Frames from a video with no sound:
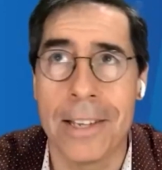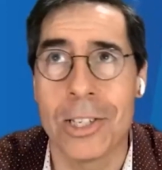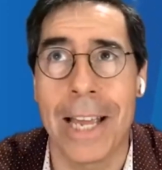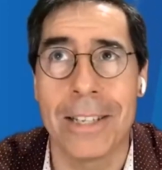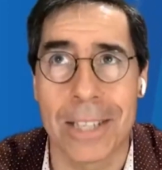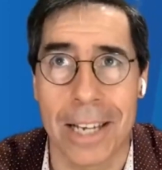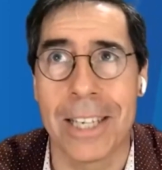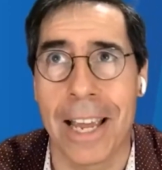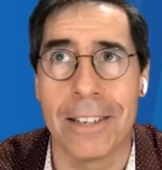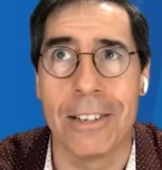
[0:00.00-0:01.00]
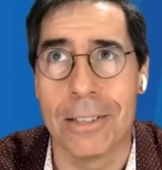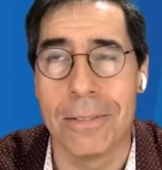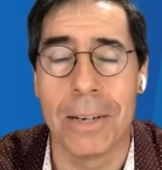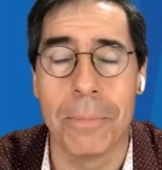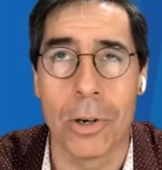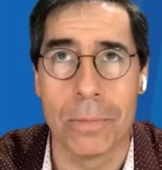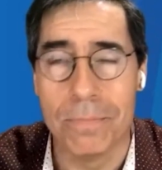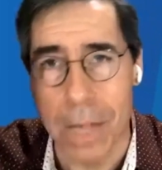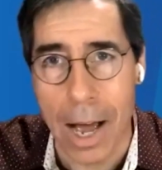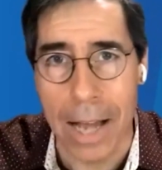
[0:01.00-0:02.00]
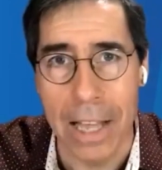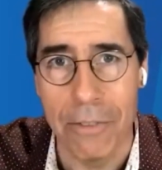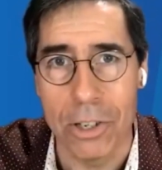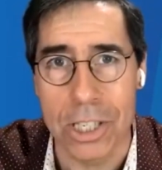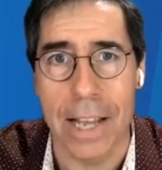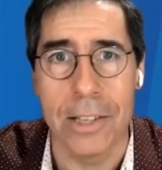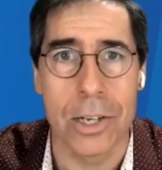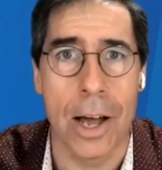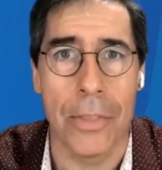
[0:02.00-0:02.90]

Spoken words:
Estates, I say in a more high-level sense,